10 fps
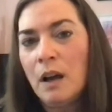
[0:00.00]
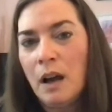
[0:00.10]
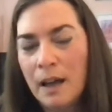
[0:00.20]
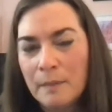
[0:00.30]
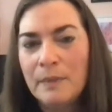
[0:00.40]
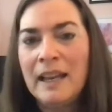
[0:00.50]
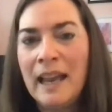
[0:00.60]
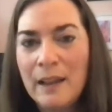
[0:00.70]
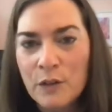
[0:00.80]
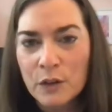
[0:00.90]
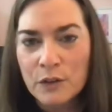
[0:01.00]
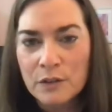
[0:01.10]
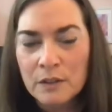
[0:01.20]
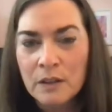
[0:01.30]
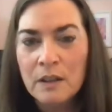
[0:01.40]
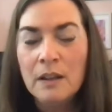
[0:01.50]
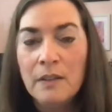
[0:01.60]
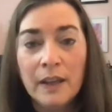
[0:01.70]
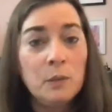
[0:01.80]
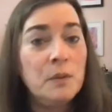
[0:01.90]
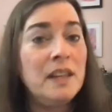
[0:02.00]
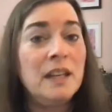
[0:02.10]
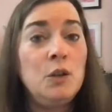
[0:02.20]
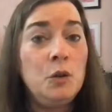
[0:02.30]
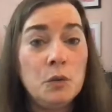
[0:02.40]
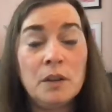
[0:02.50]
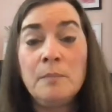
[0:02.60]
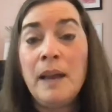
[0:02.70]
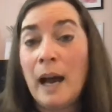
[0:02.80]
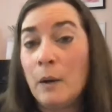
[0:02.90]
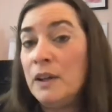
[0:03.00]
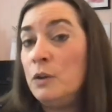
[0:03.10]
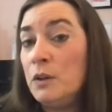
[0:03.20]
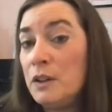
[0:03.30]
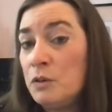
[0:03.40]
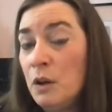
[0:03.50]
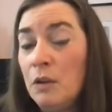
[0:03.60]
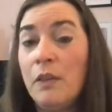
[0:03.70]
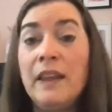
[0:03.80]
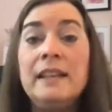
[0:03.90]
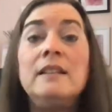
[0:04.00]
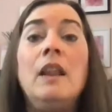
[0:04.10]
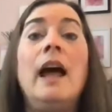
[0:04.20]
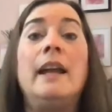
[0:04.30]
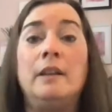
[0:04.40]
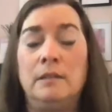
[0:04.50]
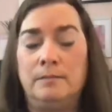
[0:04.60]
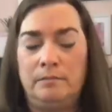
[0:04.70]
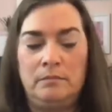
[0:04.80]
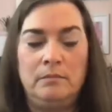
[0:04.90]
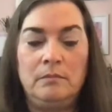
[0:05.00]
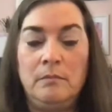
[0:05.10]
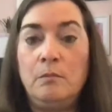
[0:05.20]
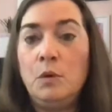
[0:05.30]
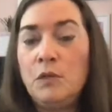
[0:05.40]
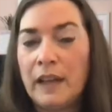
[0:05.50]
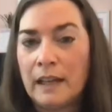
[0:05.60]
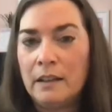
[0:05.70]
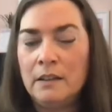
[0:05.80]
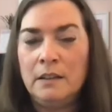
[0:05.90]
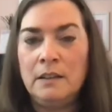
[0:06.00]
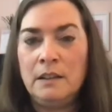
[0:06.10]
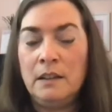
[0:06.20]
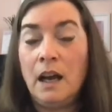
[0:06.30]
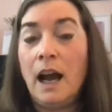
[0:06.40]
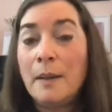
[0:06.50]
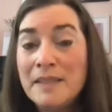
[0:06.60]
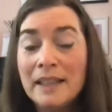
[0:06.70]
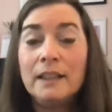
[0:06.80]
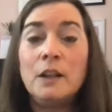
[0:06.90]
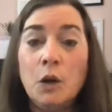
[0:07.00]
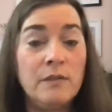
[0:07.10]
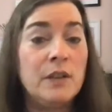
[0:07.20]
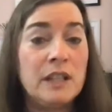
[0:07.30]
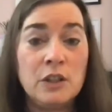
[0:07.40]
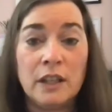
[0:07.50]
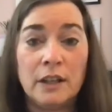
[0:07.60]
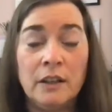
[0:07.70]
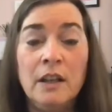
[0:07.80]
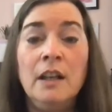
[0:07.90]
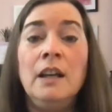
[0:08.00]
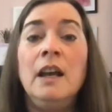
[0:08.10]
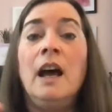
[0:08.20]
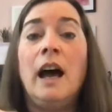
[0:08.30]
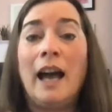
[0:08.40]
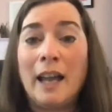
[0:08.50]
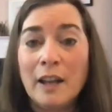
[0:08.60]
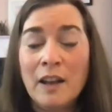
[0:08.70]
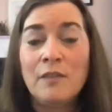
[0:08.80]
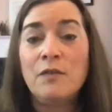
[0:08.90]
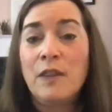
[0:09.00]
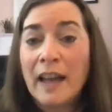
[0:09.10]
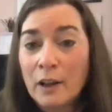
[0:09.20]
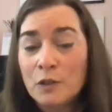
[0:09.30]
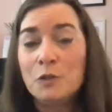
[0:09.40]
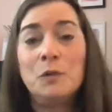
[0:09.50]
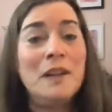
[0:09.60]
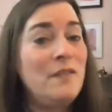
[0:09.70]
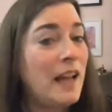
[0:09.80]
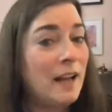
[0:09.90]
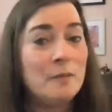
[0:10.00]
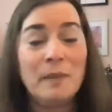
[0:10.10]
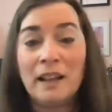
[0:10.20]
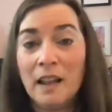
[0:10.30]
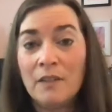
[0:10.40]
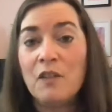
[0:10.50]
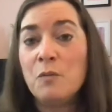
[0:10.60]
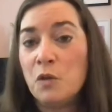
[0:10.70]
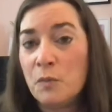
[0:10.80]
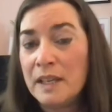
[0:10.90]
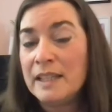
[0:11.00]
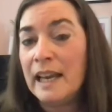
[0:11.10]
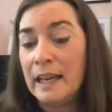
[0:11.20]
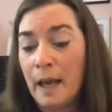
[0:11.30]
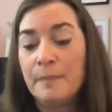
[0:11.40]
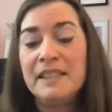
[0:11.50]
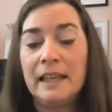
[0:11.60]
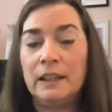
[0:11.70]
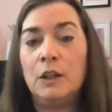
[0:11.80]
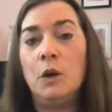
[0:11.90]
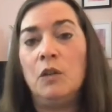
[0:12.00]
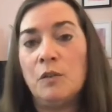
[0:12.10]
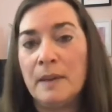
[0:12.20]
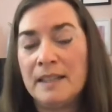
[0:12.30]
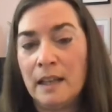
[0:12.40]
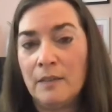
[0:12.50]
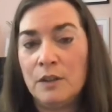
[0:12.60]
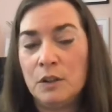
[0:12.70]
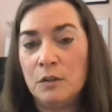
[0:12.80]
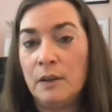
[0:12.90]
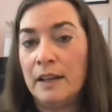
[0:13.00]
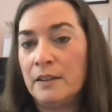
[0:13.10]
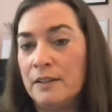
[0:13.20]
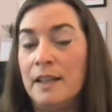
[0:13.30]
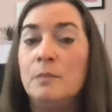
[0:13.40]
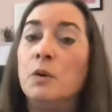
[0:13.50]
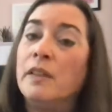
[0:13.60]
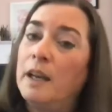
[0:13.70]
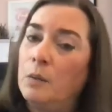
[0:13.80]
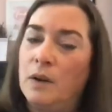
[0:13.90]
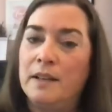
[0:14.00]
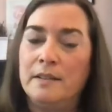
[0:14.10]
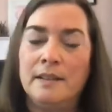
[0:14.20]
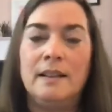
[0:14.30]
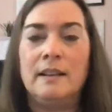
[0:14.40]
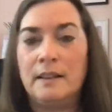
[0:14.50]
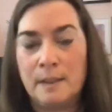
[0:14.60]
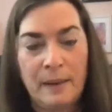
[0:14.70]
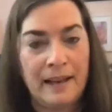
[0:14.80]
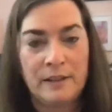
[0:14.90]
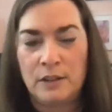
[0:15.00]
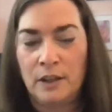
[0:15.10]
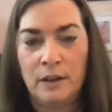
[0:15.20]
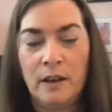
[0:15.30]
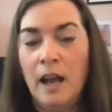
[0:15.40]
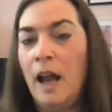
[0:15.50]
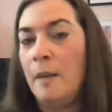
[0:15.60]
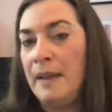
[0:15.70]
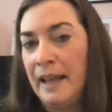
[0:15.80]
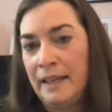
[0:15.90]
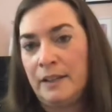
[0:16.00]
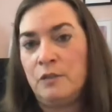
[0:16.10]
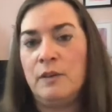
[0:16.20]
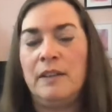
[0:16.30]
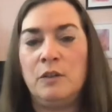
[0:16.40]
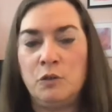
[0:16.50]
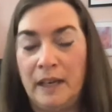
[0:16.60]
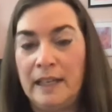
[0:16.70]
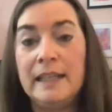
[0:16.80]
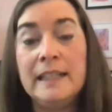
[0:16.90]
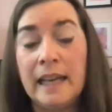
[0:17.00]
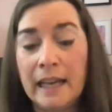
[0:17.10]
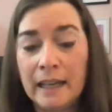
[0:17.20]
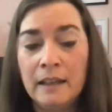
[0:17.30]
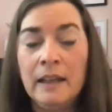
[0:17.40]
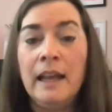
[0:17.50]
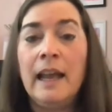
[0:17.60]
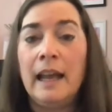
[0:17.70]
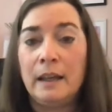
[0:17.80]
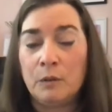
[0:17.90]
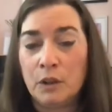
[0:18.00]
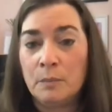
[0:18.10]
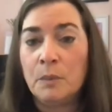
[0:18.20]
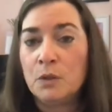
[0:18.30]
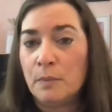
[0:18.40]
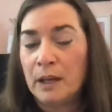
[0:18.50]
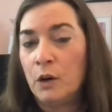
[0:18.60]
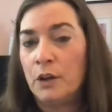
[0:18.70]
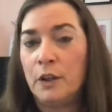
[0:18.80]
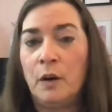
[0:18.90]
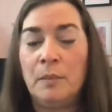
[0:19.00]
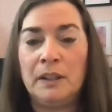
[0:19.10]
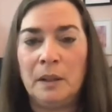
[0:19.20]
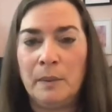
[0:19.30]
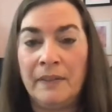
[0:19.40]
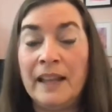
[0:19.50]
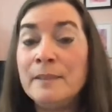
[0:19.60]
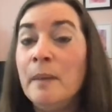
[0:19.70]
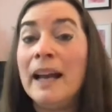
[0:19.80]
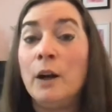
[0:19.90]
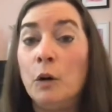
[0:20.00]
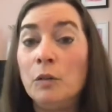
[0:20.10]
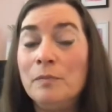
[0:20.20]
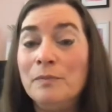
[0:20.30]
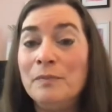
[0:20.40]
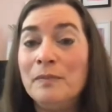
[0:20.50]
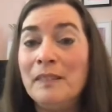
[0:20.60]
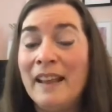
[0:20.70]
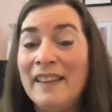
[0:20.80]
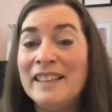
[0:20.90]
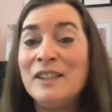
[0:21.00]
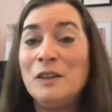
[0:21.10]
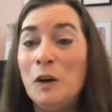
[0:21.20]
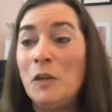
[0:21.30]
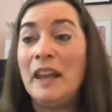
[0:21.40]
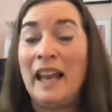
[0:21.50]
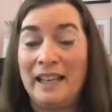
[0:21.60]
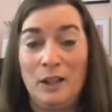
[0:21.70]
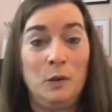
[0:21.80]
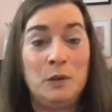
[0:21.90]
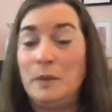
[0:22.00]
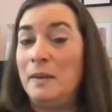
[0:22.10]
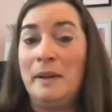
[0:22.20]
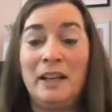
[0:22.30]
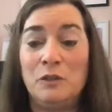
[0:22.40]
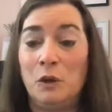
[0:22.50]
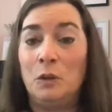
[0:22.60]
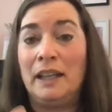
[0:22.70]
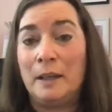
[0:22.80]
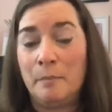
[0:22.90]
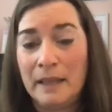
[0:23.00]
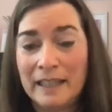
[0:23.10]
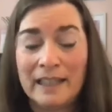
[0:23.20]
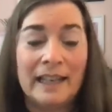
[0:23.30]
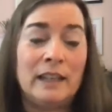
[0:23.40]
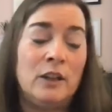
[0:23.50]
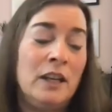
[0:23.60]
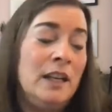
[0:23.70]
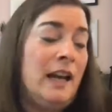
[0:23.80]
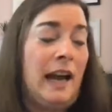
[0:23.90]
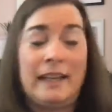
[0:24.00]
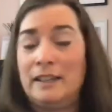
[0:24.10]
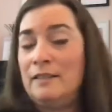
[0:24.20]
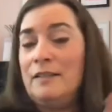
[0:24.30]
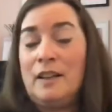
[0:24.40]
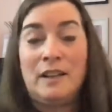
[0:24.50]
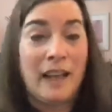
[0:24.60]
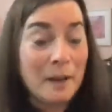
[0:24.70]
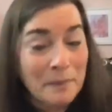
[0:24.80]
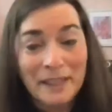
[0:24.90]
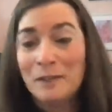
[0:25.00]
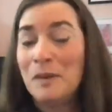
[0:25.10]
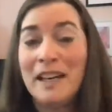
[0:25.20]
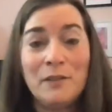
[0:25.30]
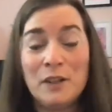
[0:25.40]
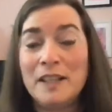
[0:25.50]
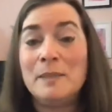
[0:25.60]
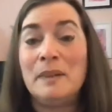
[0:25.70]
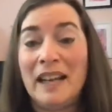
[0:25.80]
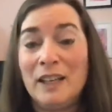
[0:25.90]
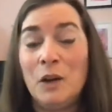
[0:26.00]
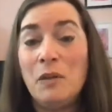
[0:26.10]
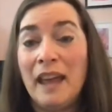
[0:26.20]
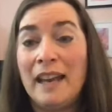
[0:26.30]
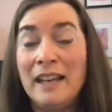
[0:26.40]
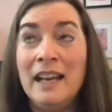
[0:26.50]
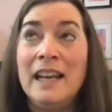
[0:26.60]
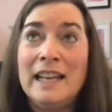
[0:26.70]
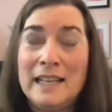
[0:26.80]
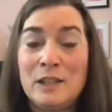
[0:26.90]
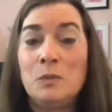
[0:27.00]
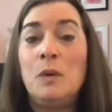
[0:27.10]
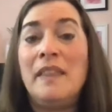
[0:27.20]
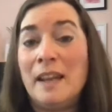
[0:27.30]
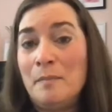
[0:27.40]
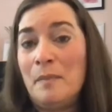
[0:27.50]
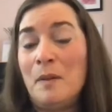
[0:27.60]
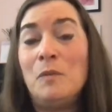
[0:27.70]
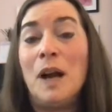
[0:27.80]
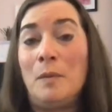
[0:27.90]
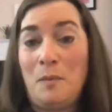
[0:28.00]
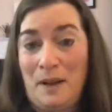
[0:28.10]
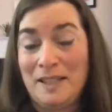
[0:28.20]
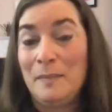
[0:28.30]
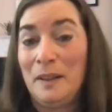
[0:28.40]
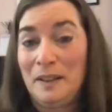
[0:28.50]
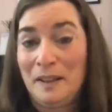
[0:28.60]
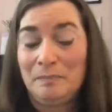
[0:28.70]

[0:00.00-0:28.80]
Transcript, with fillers: on behaviors that are within your power and your control. Things like moving. I'm setting a goal for this year. I have found, refound my love of movement, and I'm setting a goal for myself to exercise more than I was this past year. I'm adding a strength training day, and I'm going to push my cardio up a little bit. That's my goal. And that's a goal that I know is within my control. I can meet it. I can, I can not meet it, whatever it is, but I know that it's within the realm of possibility.